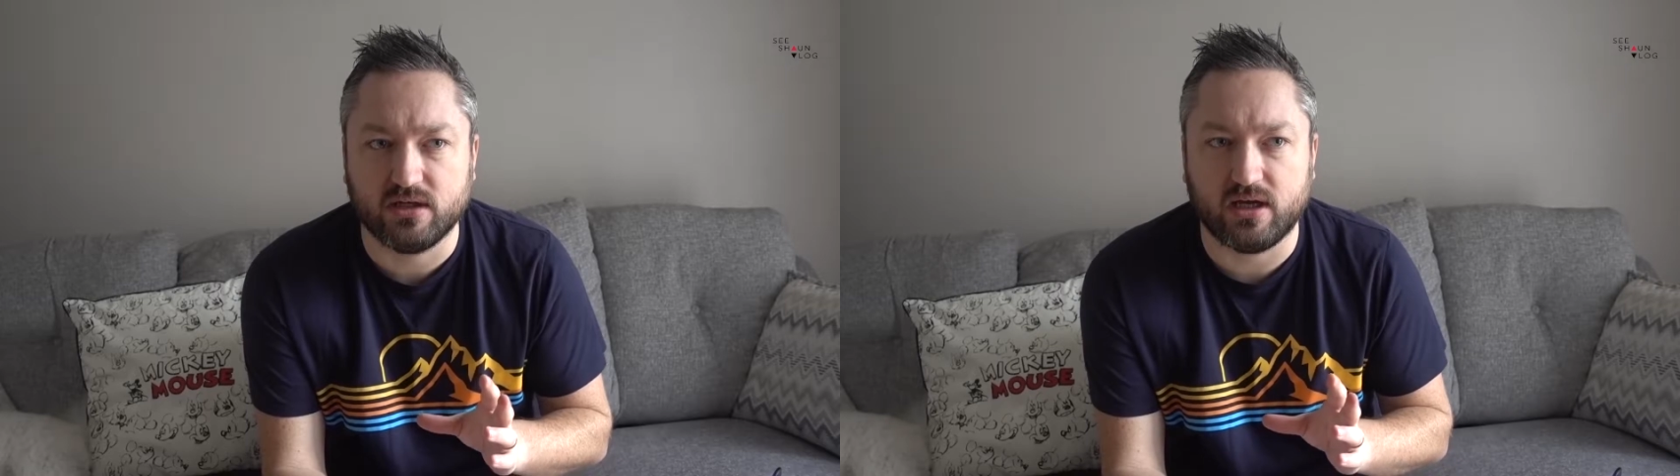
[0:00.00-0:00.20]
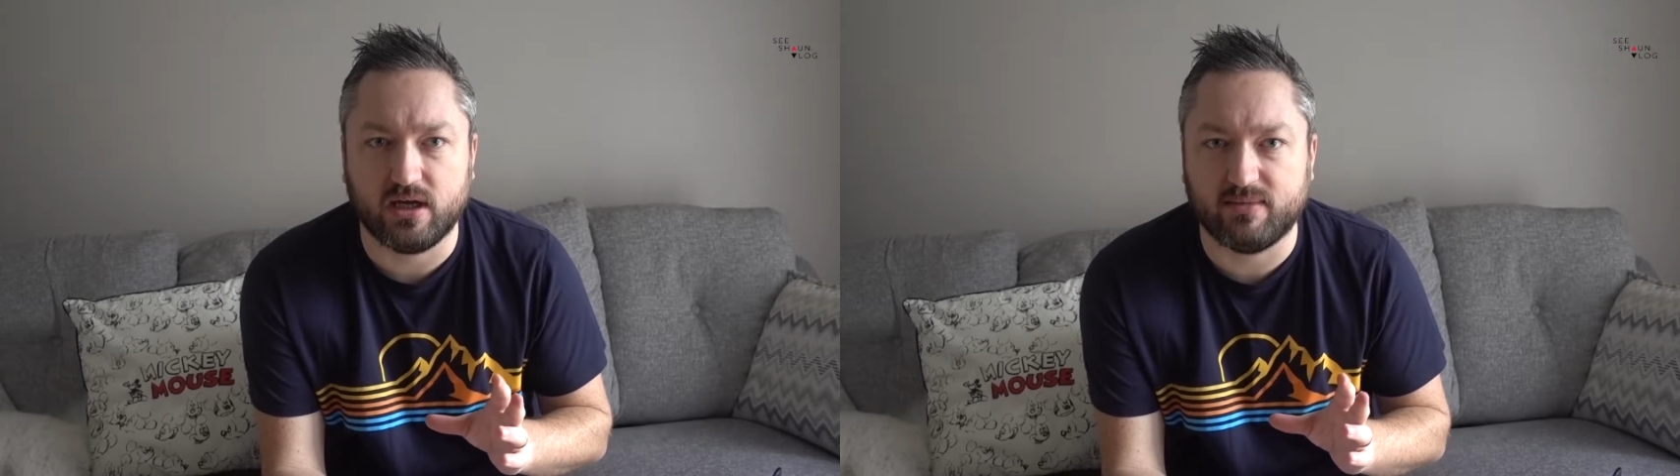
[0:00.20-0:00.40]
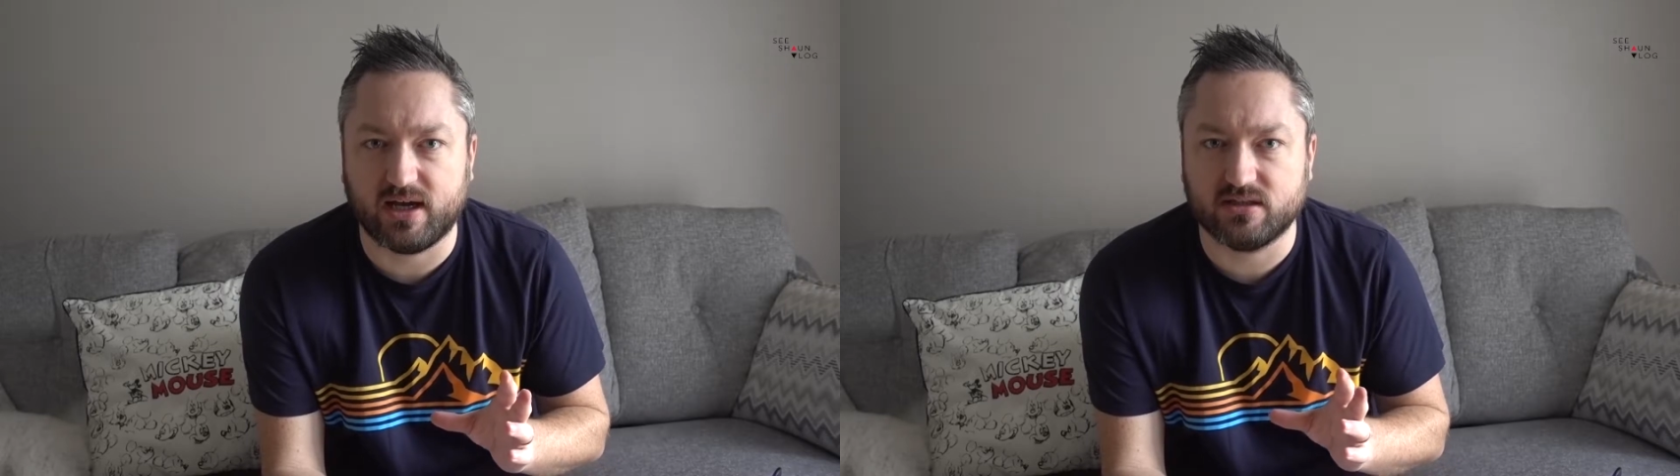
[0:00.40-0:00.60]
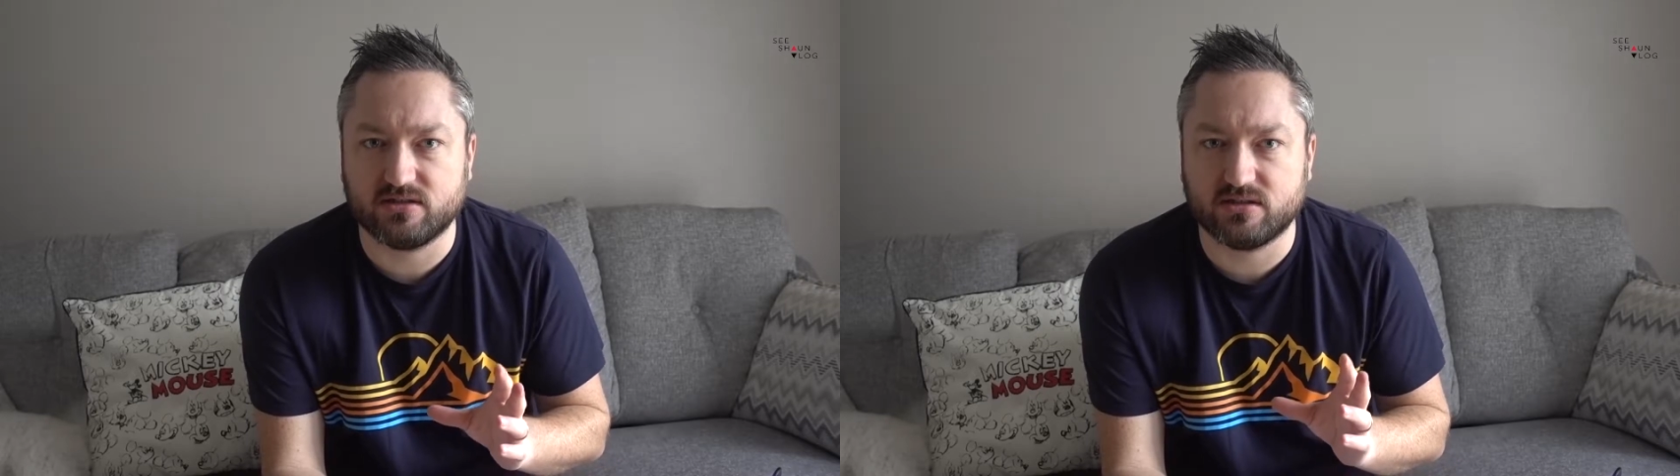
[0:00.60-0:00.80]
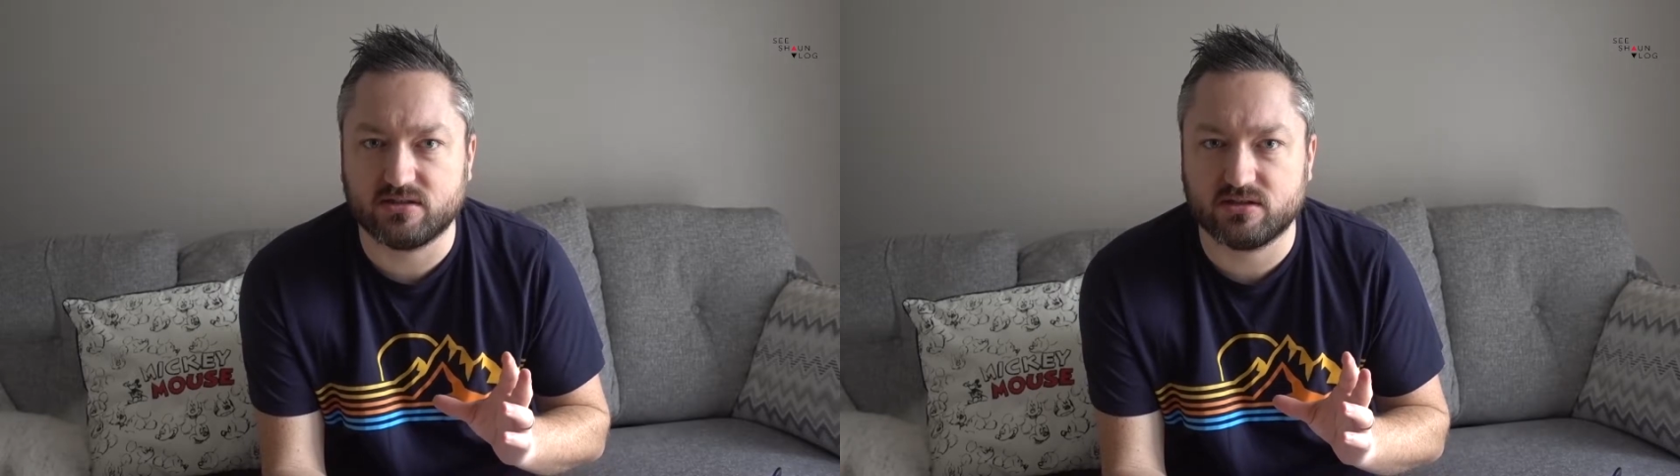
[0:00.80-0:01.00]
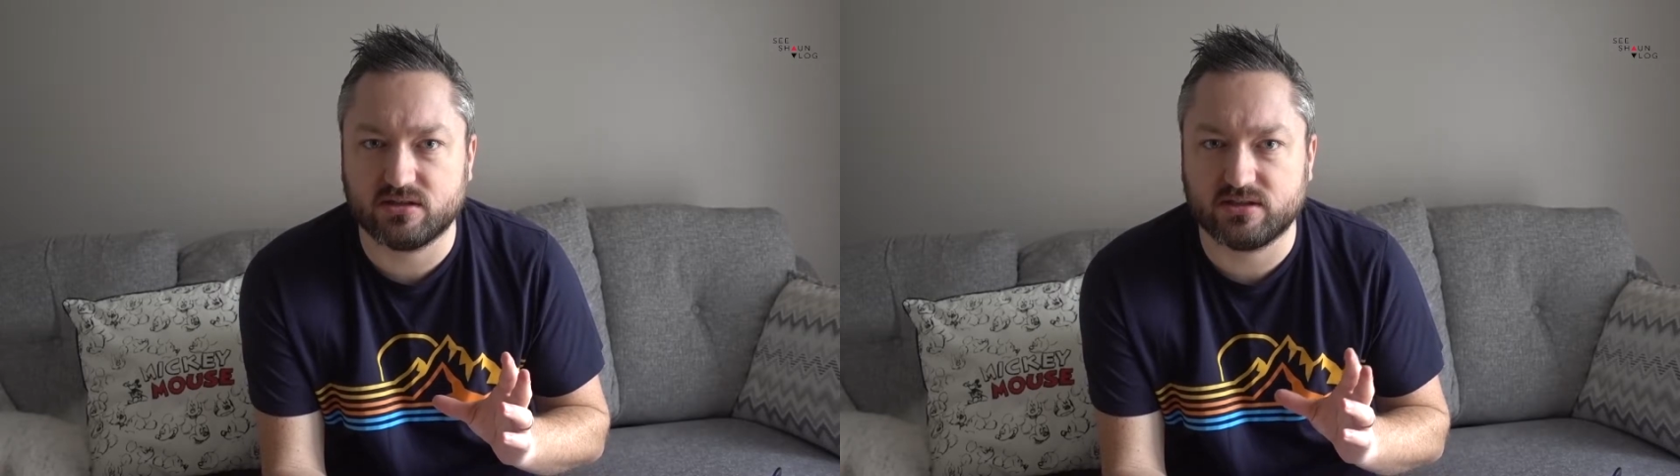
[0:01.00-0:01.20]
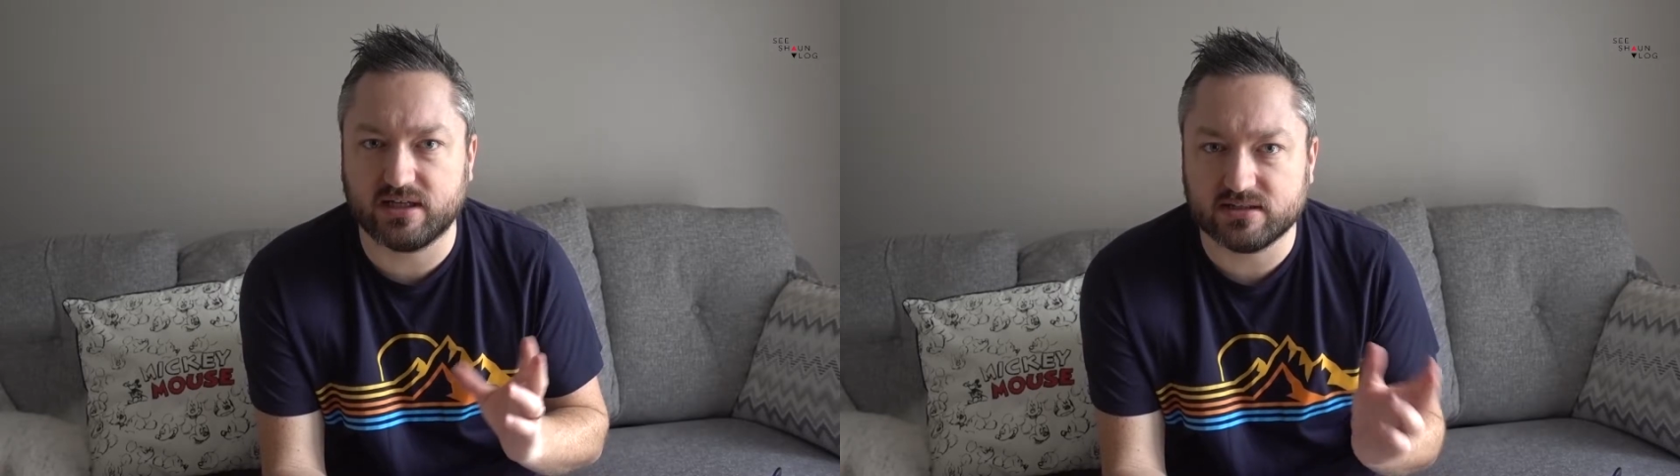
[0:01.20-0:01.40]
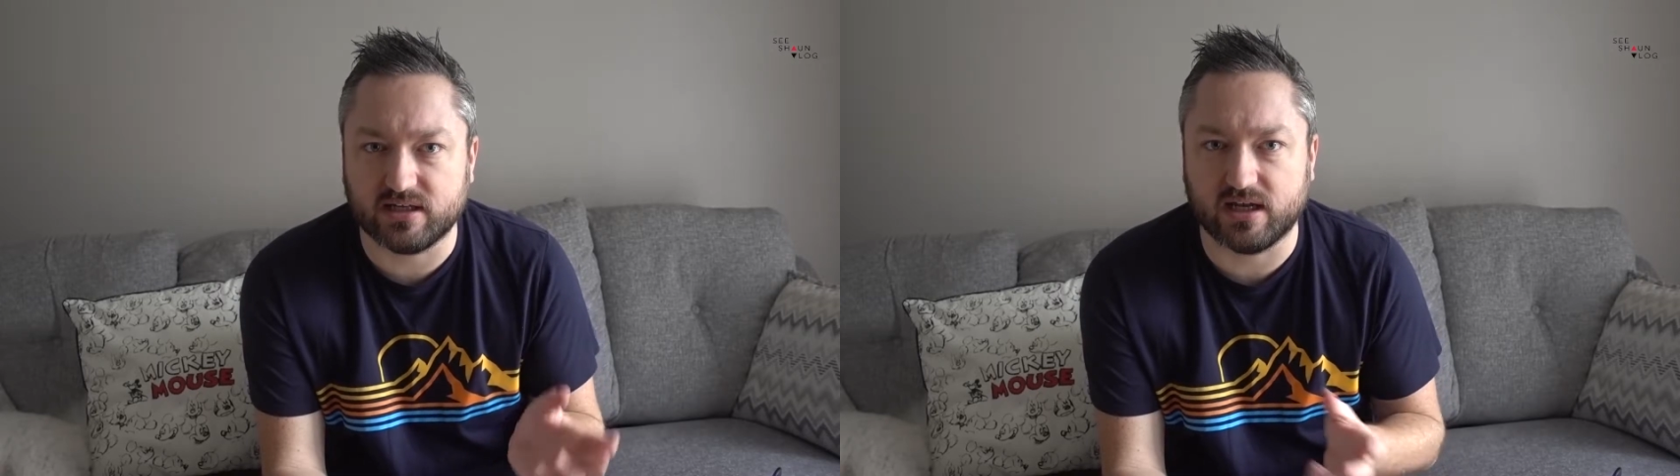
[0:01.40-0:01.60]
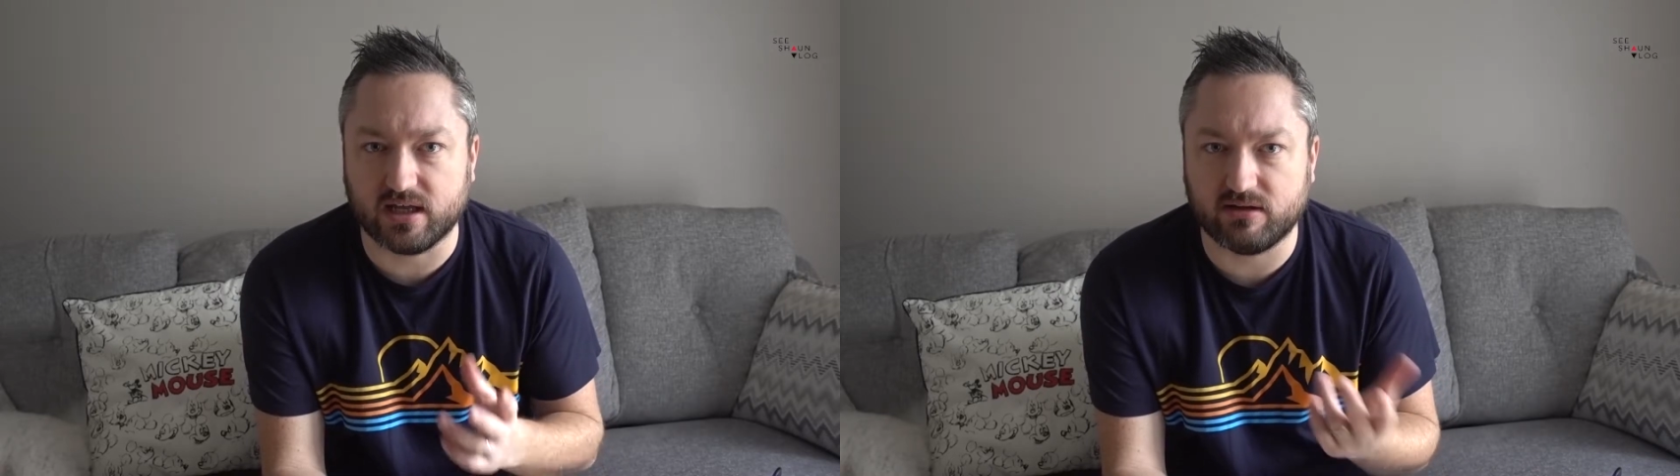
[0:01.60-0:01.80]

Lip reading: And it's entertaining.